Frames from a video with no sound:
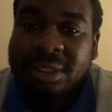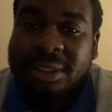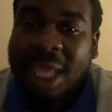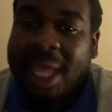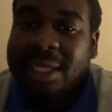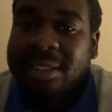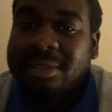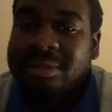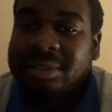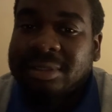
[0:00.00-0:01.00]
then
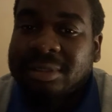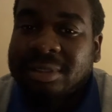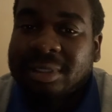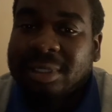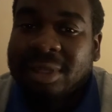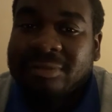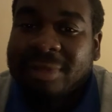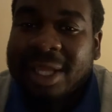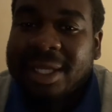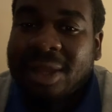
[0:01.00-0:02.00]

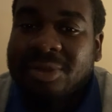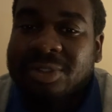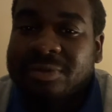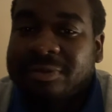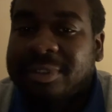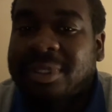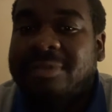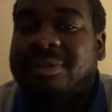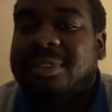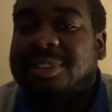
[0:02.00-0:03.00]
right now is all for
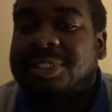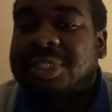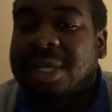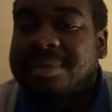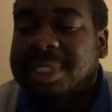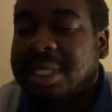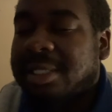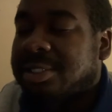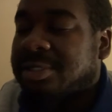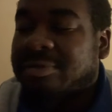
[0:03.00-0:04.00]
nothing. Do you know what I'm
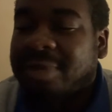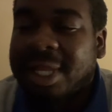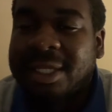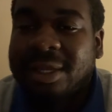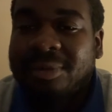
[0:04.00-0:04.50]
saying? So right now,